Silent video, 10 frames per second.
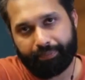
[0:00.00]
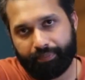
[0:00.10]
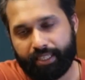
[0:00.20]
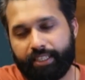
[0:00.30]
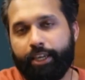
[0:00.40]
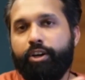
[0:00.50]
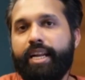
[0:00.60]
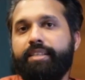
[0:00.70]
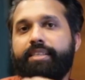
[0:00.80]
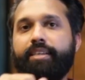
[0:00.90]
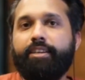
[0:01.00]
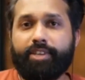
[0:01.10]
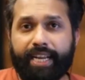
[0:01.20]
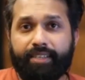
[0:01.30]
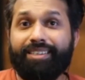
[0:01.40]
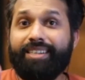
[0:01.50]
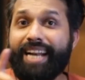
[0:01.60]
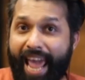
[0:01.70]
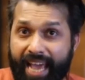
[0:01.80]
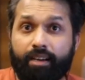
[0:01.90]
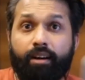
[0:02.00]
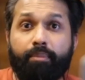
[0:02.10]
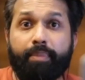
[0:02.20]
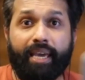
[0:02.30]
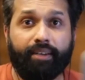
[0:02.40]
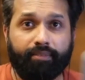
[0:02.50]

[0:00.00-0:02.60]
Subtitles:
Say you're dancing a right turn as a man.